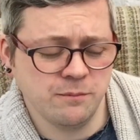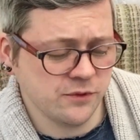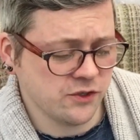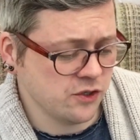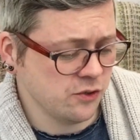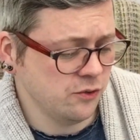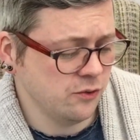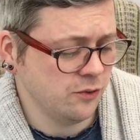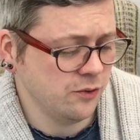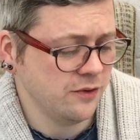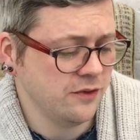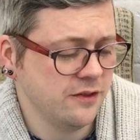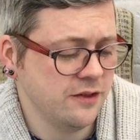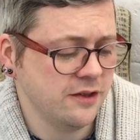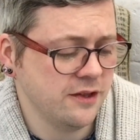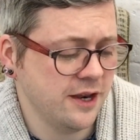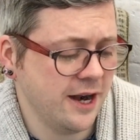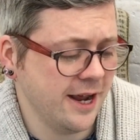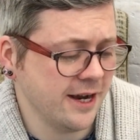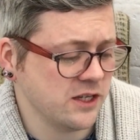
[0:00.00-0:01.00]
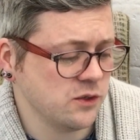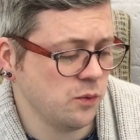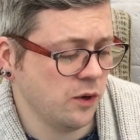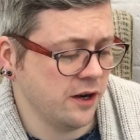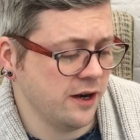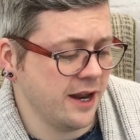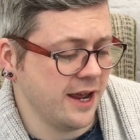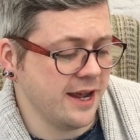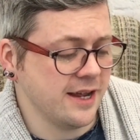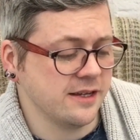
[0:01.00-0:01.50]
So the next
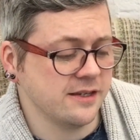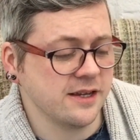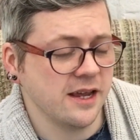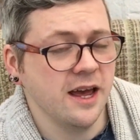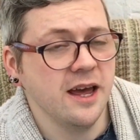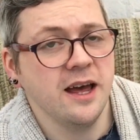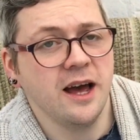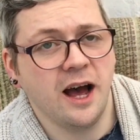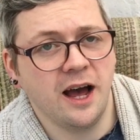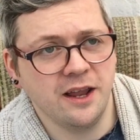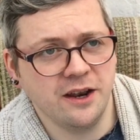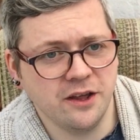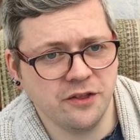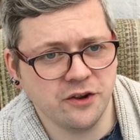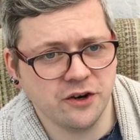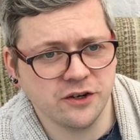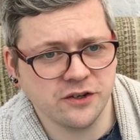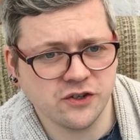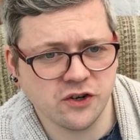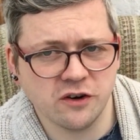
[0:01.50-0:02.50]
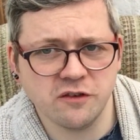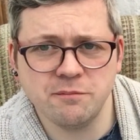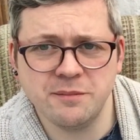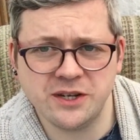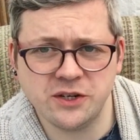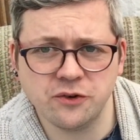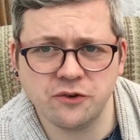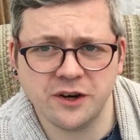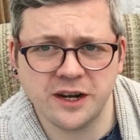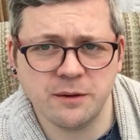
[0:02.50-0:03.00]
one is another sort of
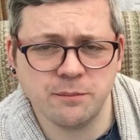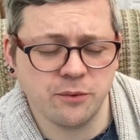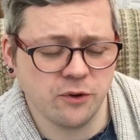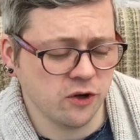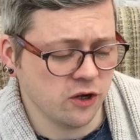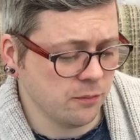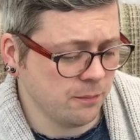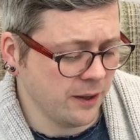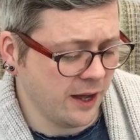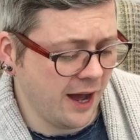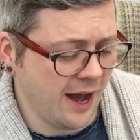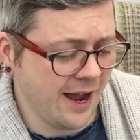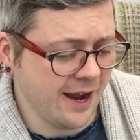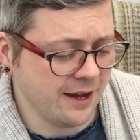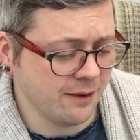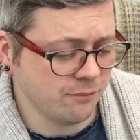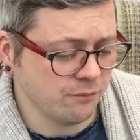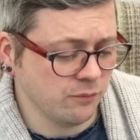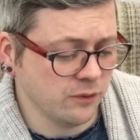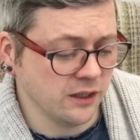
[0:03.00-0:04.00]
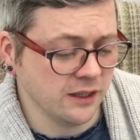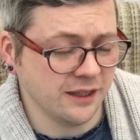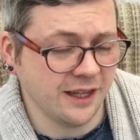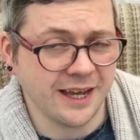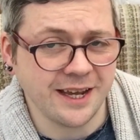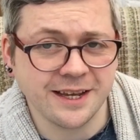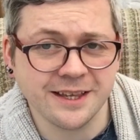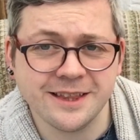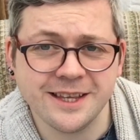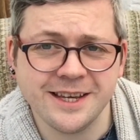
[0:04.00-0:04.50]
middle grade book, but I
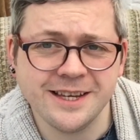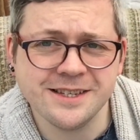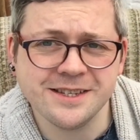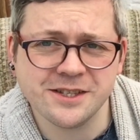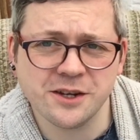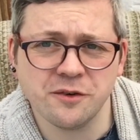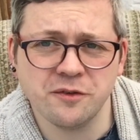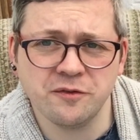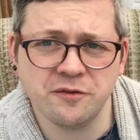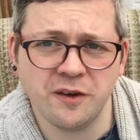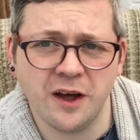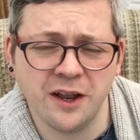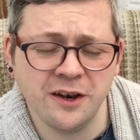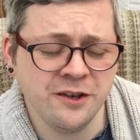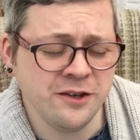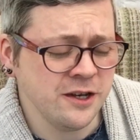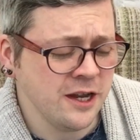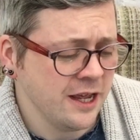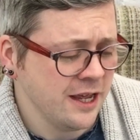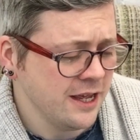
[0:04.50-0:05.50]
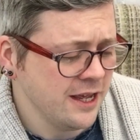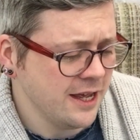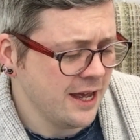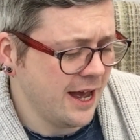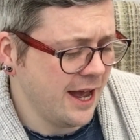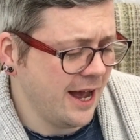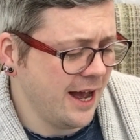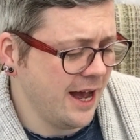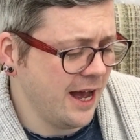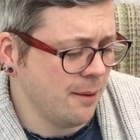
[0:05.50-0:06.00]
like these. They're fun,
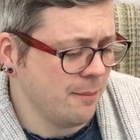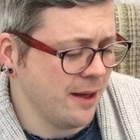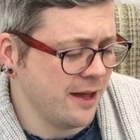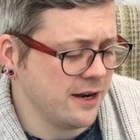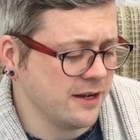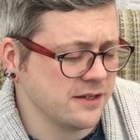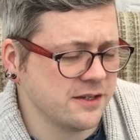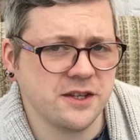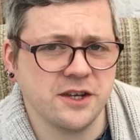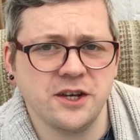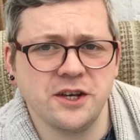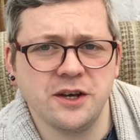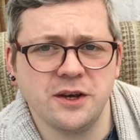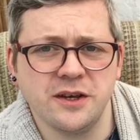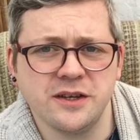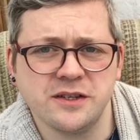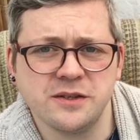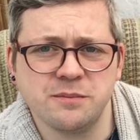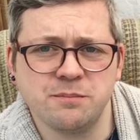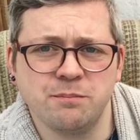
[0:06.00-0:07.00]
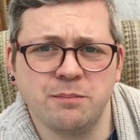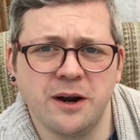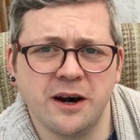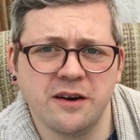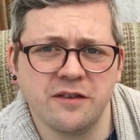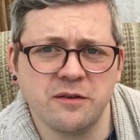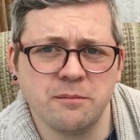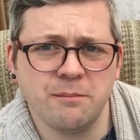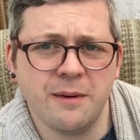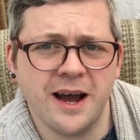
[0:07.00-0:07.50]
and it's
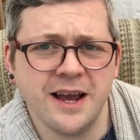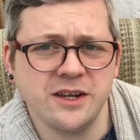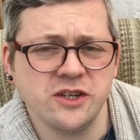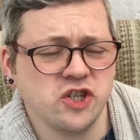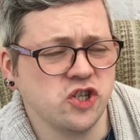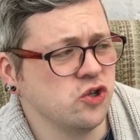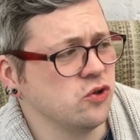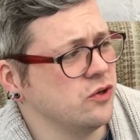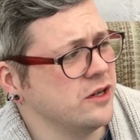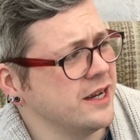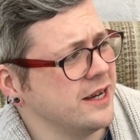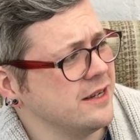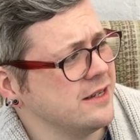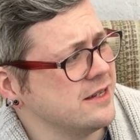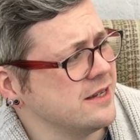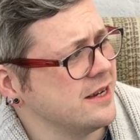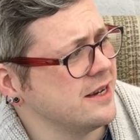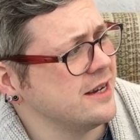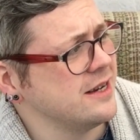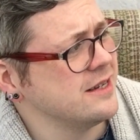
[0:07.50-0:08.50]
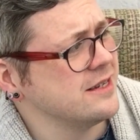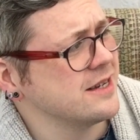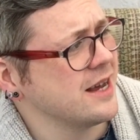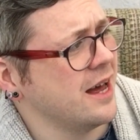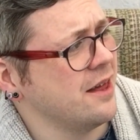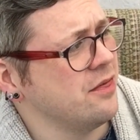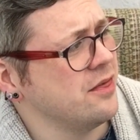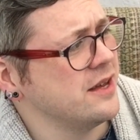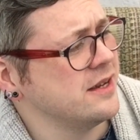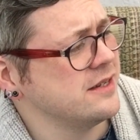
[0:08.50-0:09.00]
part of the My Story series,
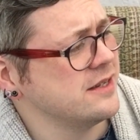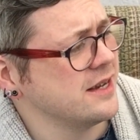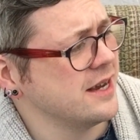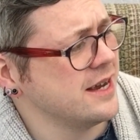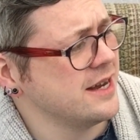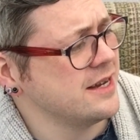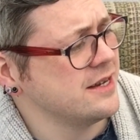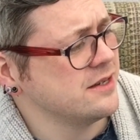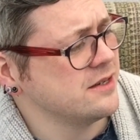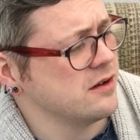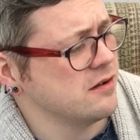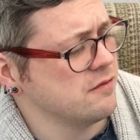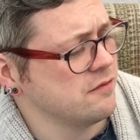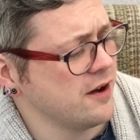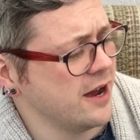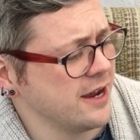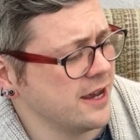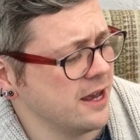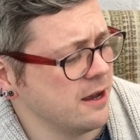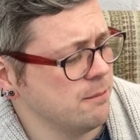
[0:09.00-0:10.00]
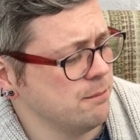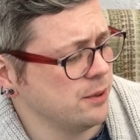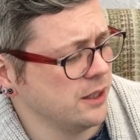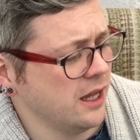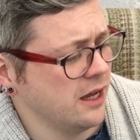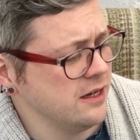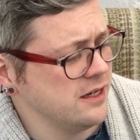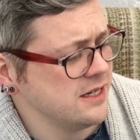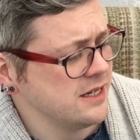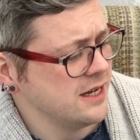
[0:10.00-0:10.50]
and this is Viking
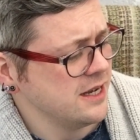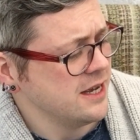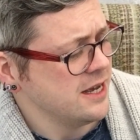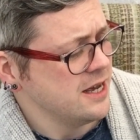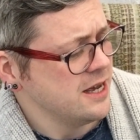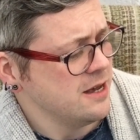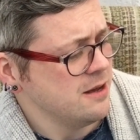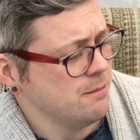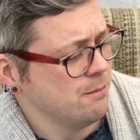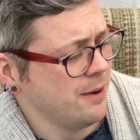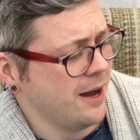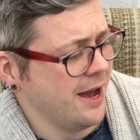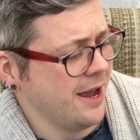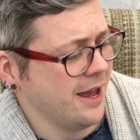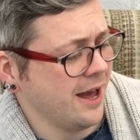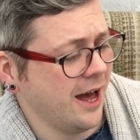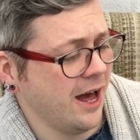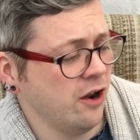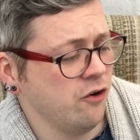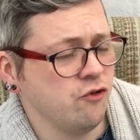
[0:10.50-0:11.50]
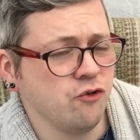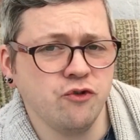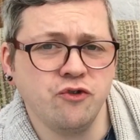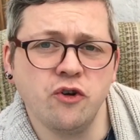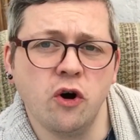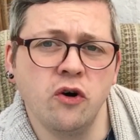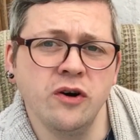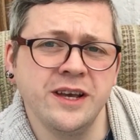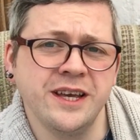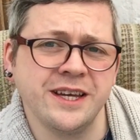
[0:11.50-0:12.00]
Blood by Andrew
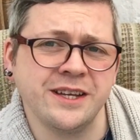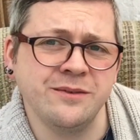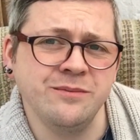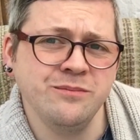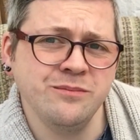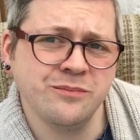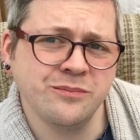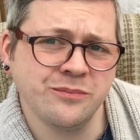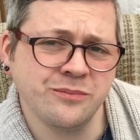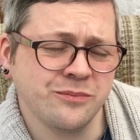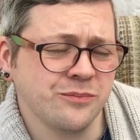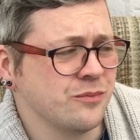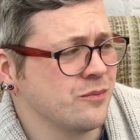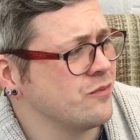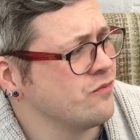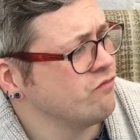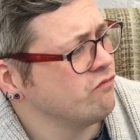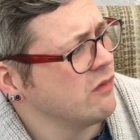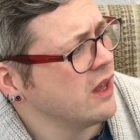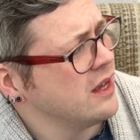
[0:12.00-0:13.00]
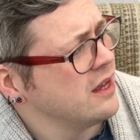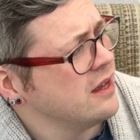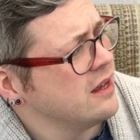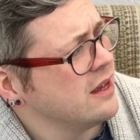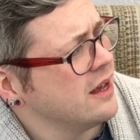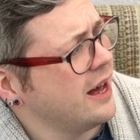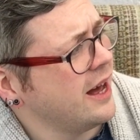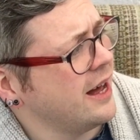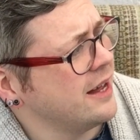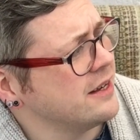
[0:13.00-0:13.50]
Donkin,
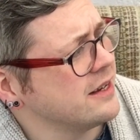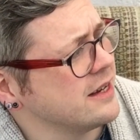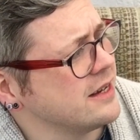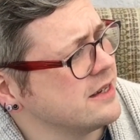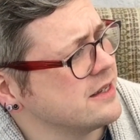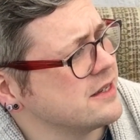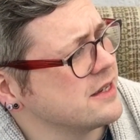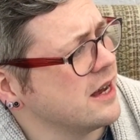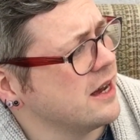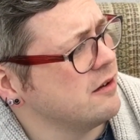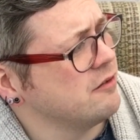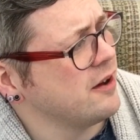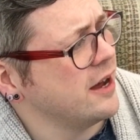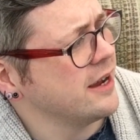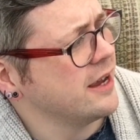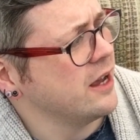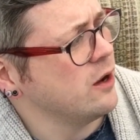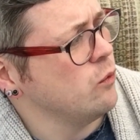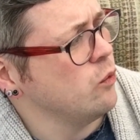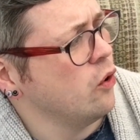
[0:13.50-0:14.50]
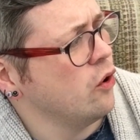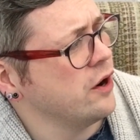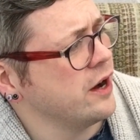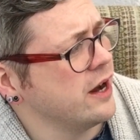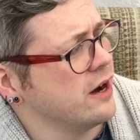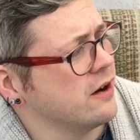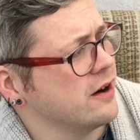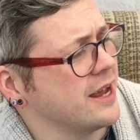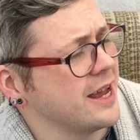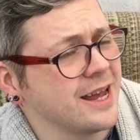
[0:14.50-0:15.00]
and it's a Viking
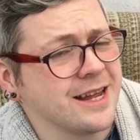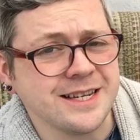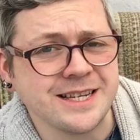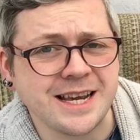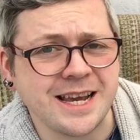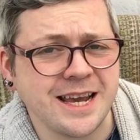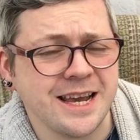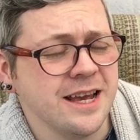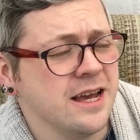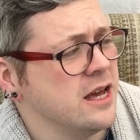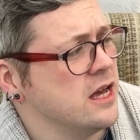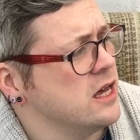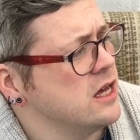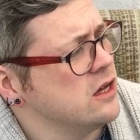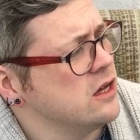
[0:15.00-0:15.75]
warrior AD